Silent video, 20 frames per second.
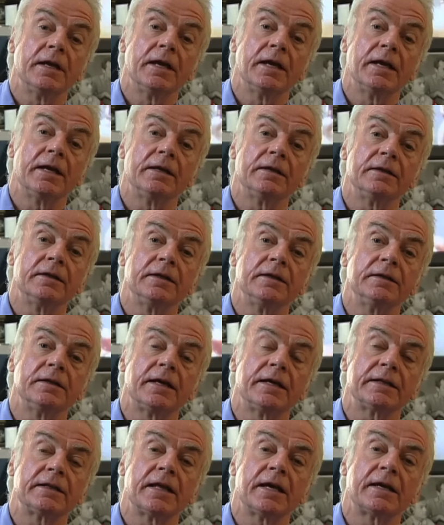And he
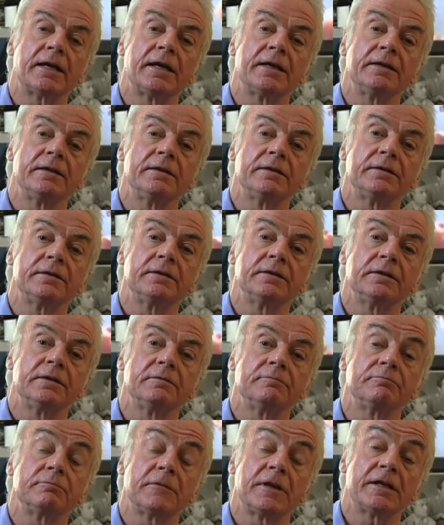liked that idea,
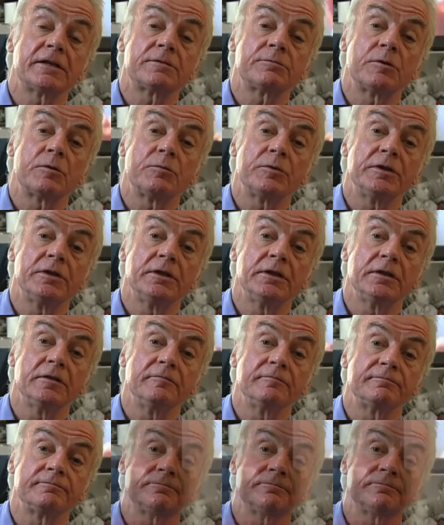and that's what we did.